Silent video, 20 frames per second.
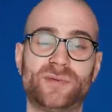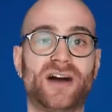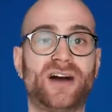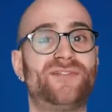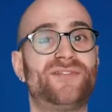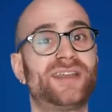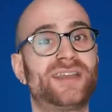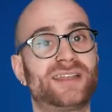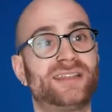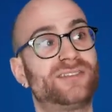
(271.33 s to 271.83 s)
But I
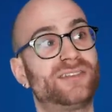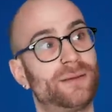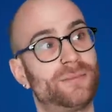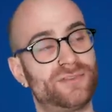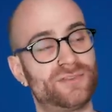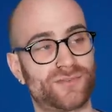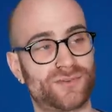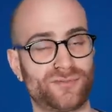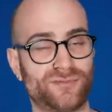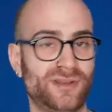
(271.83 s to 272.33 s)
think in
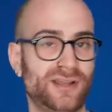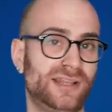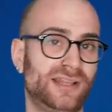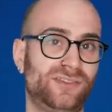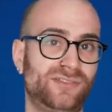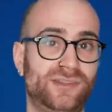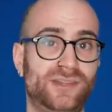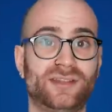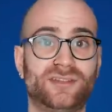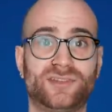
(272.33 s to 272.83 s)
terms of a
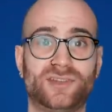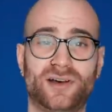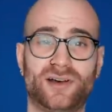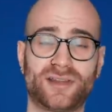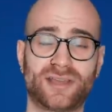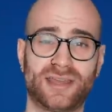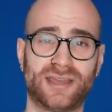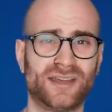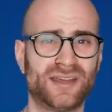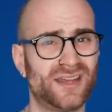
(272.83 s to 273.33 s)
realistic
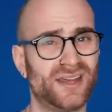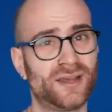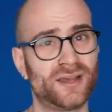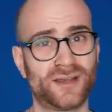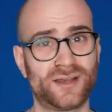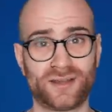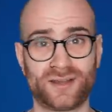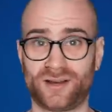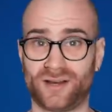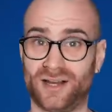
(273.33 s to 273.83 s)
target,
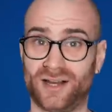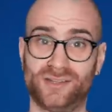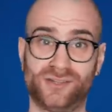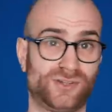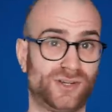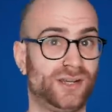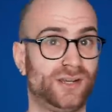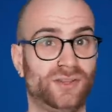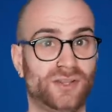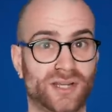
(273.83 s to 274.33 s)

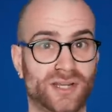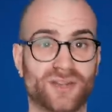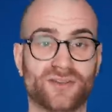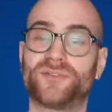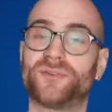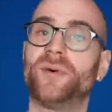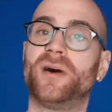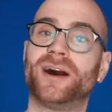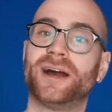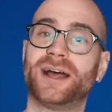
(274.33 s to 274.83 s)
Andre Onana
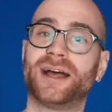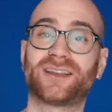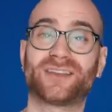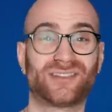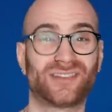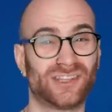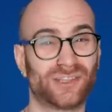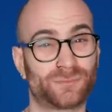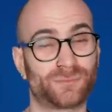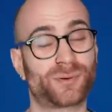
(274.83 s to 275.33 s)
from
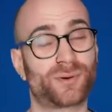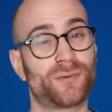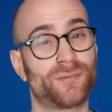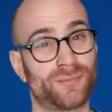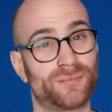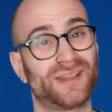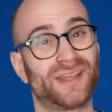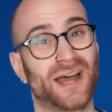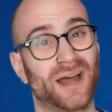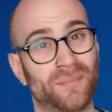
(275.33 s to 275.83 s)
Ajax is
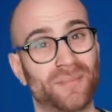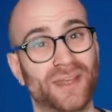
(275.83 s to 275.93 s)
probably up